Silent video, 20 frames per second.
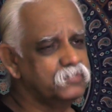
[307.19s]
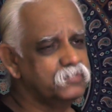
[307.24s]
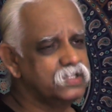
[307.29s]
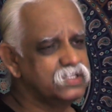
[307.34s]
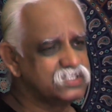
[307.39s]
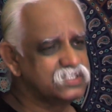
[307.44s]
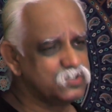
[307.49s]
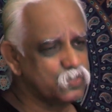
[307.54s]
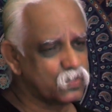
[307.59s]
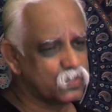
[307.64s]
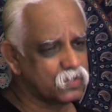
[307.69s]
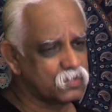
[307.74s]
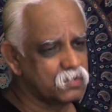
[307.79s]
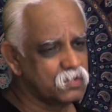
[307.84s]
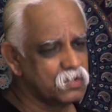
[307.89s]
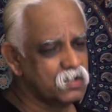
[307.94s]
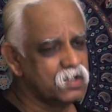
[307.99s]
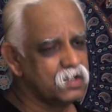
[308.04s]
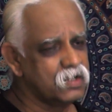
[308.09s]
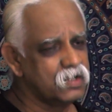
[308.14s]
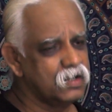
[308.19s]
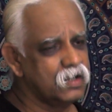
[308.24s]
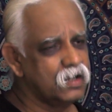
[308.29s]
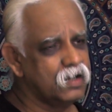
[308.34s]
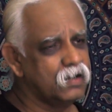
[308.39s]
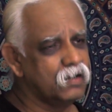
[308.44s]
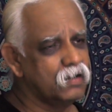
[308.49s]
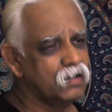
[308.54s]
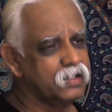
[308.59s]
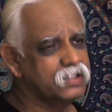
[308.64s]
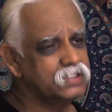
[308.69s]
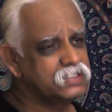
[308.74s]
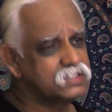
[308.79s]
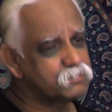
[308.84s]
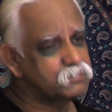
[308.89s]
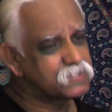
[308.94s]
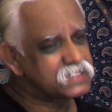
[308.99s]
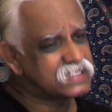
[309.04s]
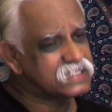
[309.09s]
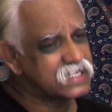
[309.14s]
is your
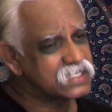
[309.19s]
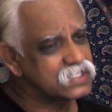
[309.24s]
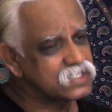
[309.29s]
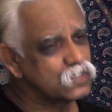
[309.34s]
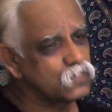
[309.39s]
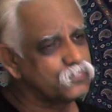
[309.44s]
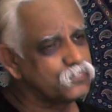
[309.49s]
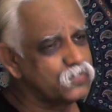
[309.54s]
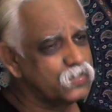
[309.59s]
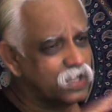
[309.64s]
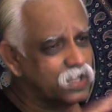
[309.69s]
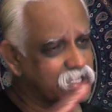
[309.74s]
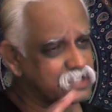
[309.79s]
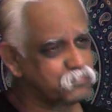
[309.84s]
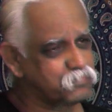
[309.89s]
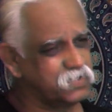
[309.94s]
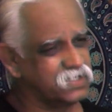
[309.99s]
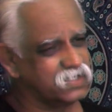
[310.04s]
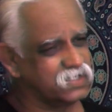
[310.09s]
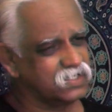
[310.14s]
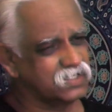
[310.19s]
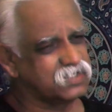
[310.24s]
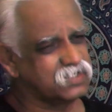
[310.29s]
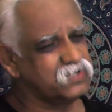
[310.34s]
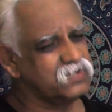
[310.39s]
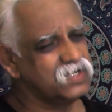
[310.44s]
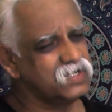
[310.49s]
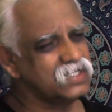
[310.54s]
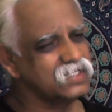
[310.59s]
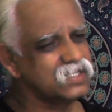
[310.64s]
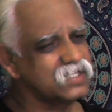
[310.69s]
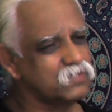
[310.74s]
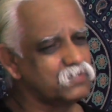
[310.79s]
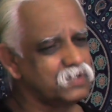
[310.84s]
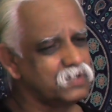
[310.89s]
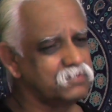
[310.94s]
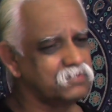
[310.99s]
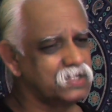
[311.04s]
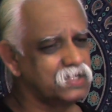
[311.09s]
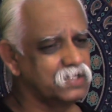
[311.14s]
interpretation of your experience. Do you understand
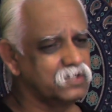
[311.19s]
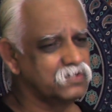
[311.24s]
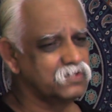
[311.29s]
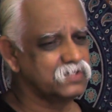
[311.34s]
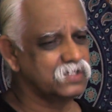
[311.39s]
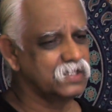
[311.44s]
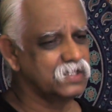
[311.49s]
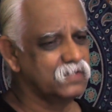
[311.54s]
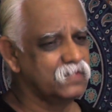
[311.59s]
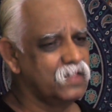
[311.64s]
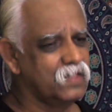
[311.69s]
what I'm trying to say?